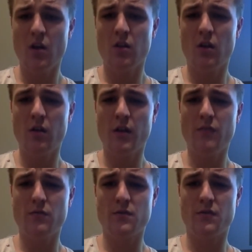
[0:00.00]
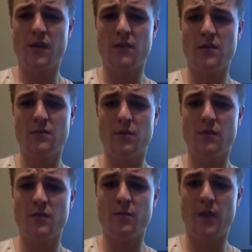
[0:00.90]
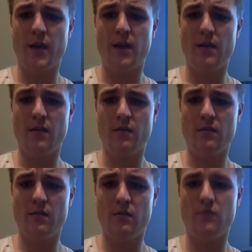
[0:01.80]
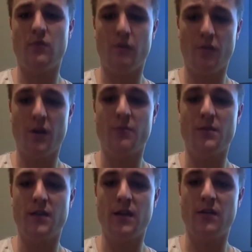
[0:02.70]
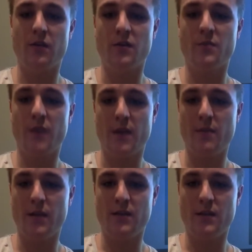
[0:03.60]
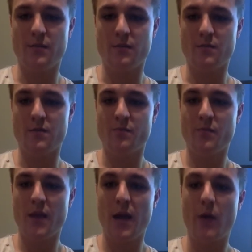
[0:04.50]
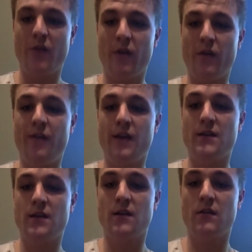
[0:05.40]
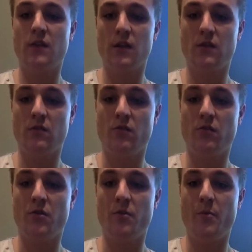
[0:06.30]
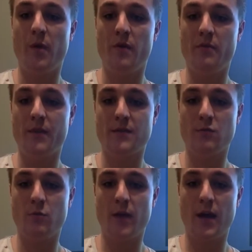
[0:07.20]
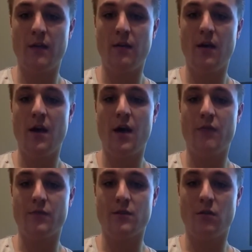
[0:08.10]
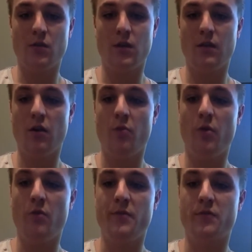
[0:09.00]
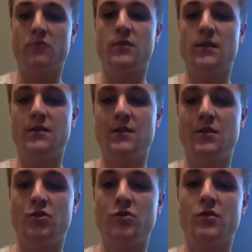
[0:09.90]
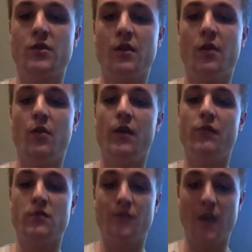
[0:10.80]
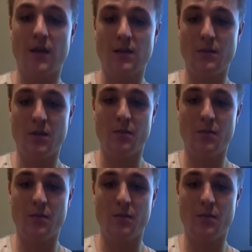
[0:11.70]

Low levels of calcium of vitamin D don't display many symptoms. However, effects can include bone and muscle pain and result in low bone mineral density due to the lower levels of calcium in the